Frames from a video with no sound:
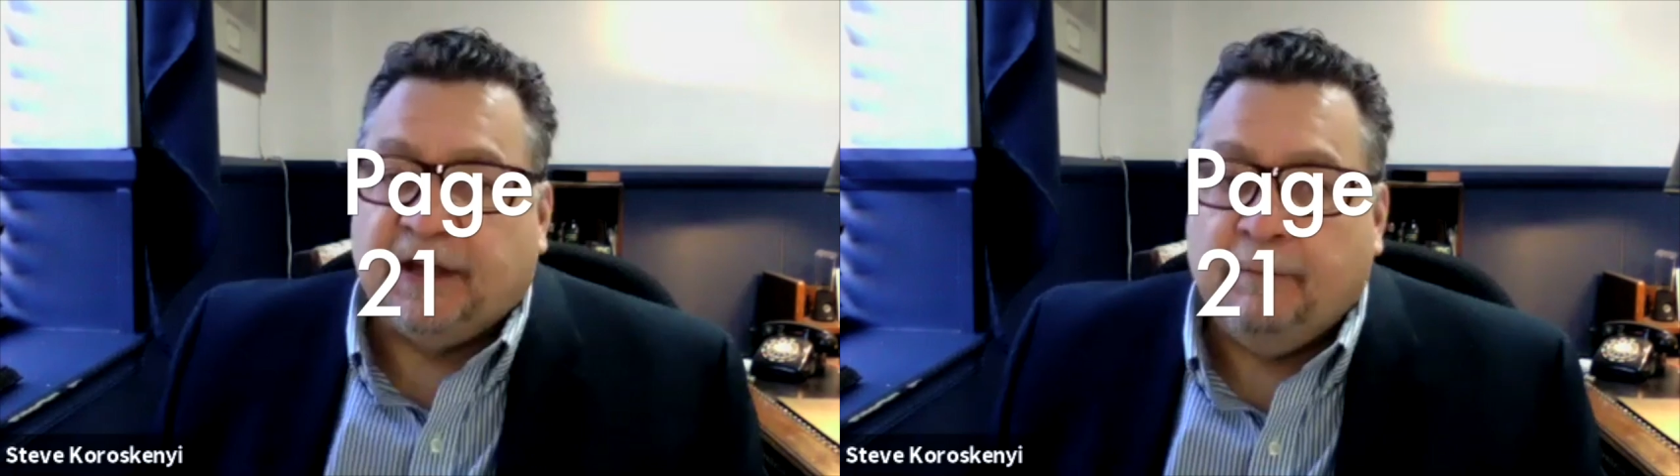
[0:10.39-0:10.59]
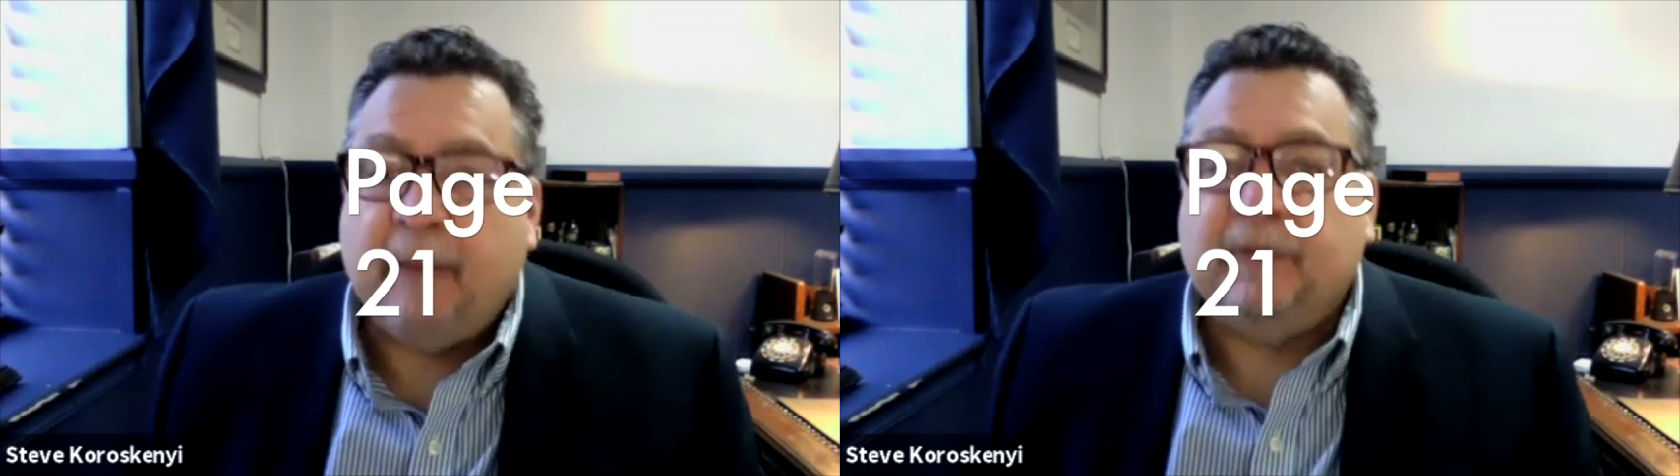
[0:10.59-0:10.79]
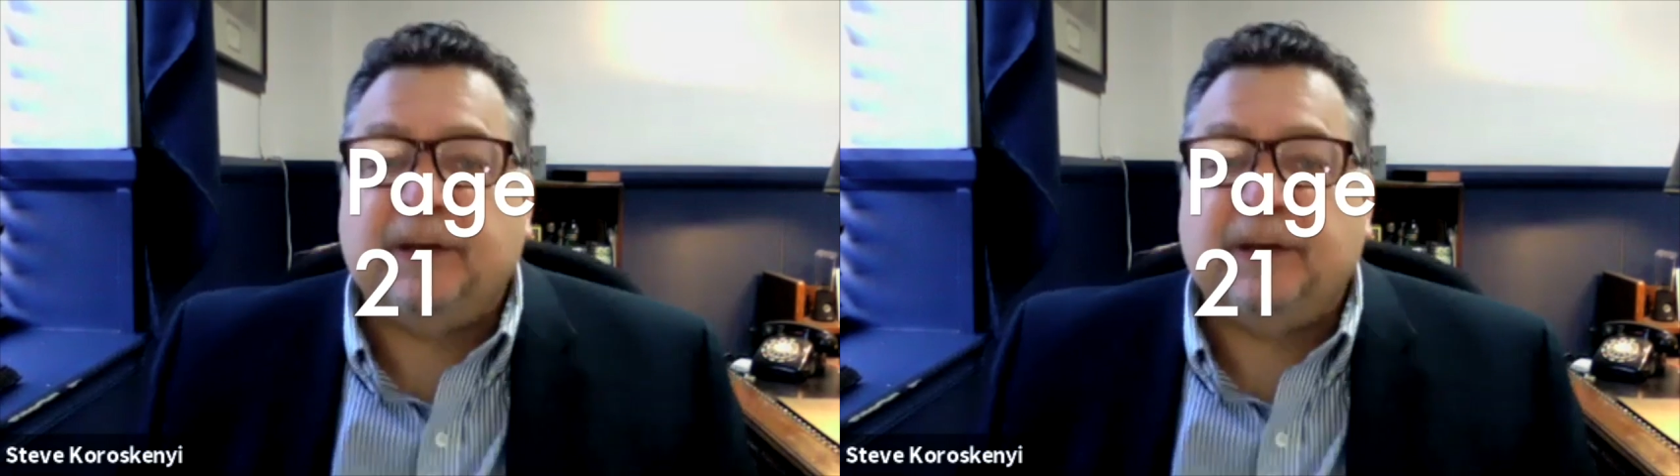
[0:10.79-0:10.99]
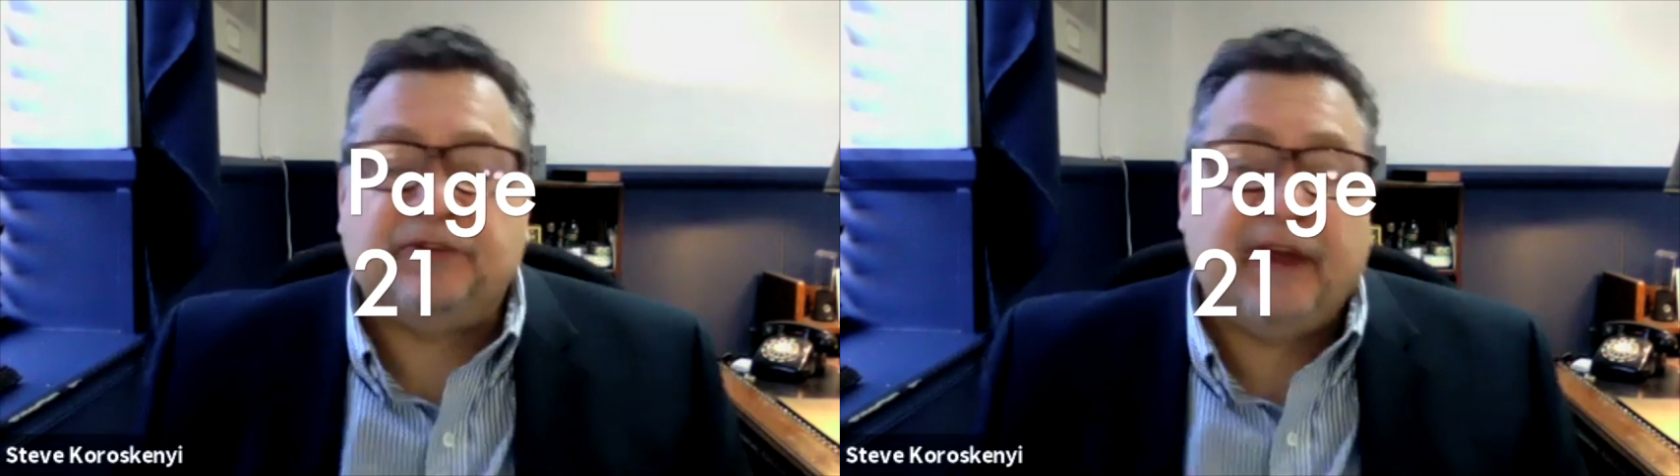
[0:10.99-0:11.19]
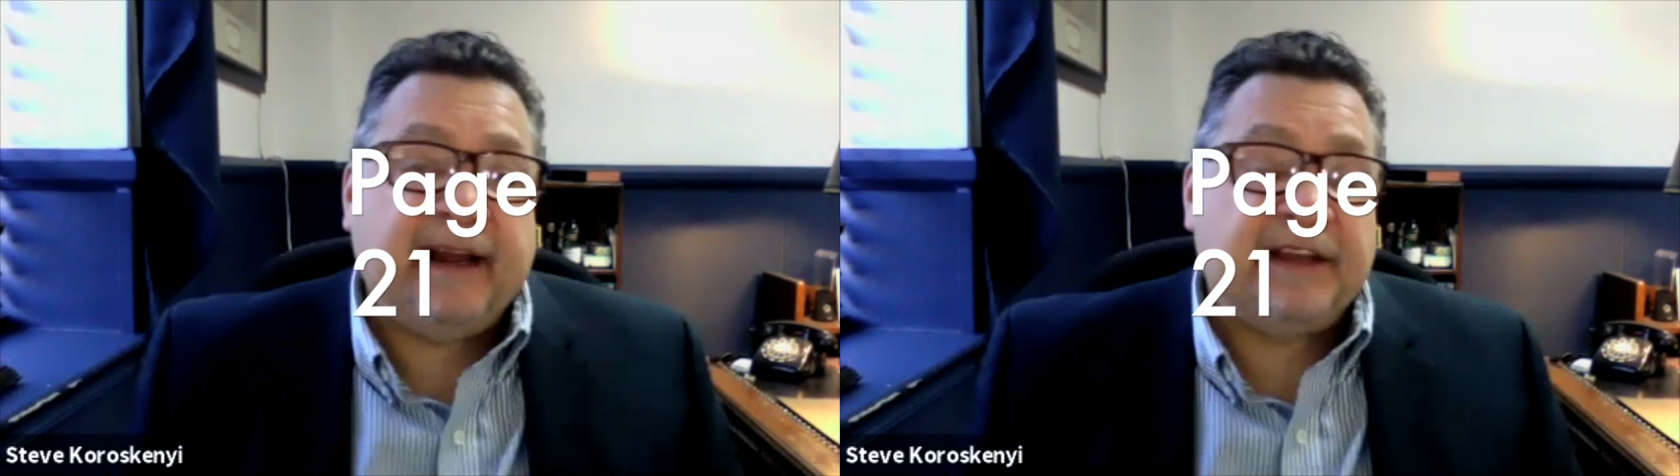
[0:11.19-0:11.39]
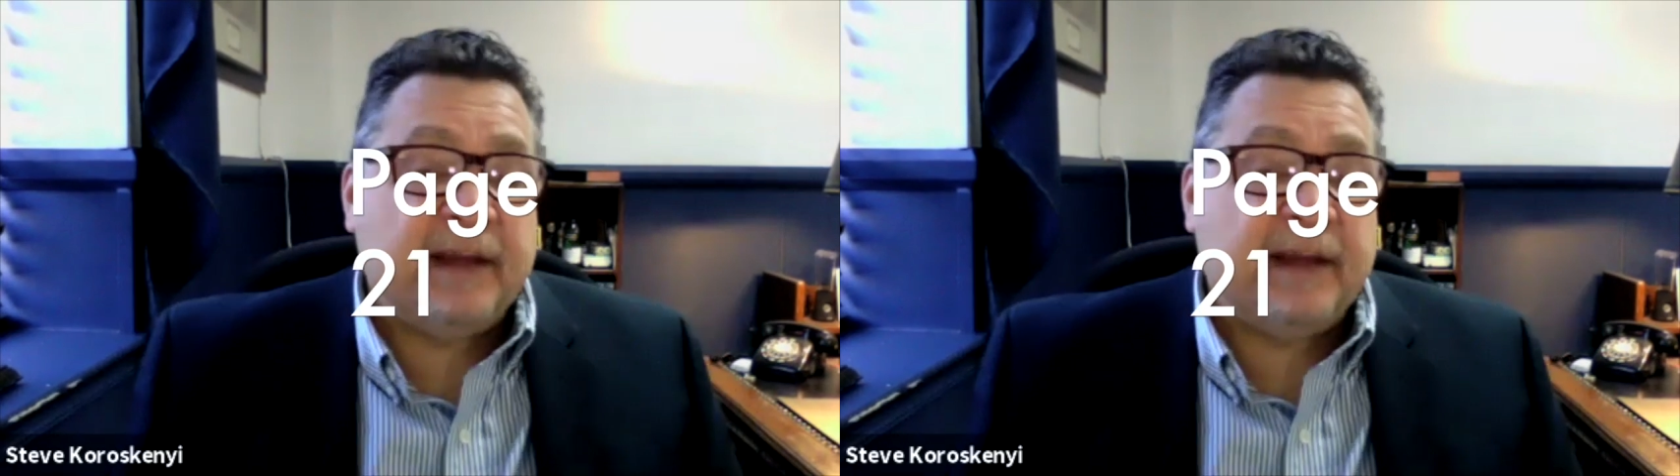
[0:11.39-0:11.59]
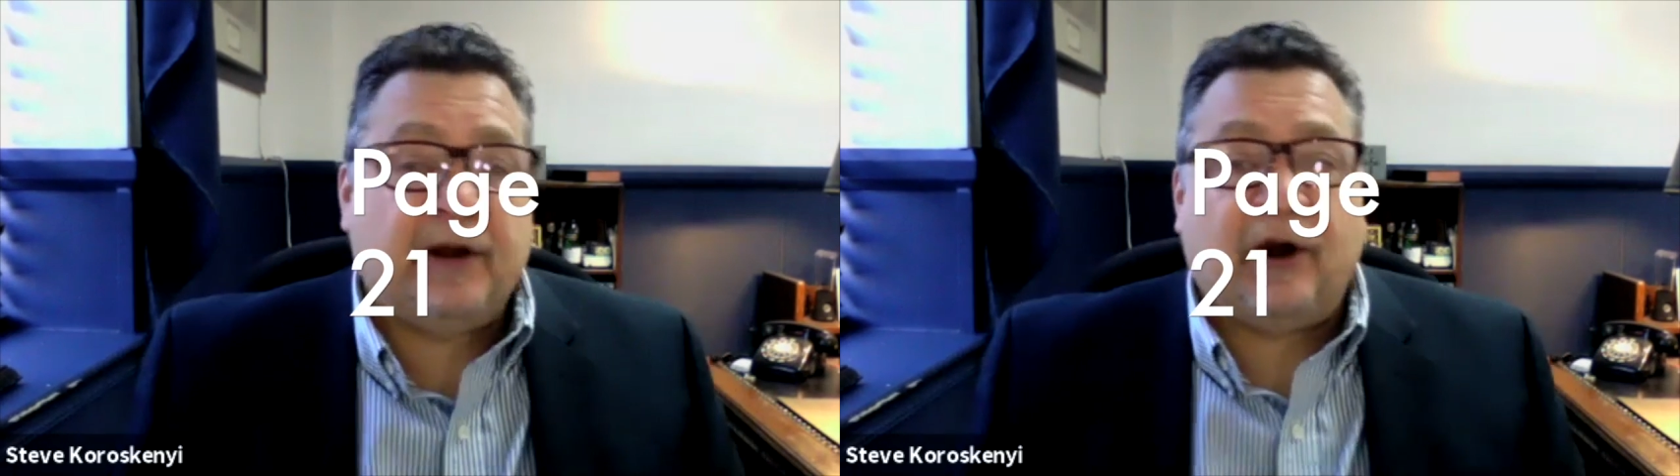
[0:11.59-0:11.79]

membership training seminar.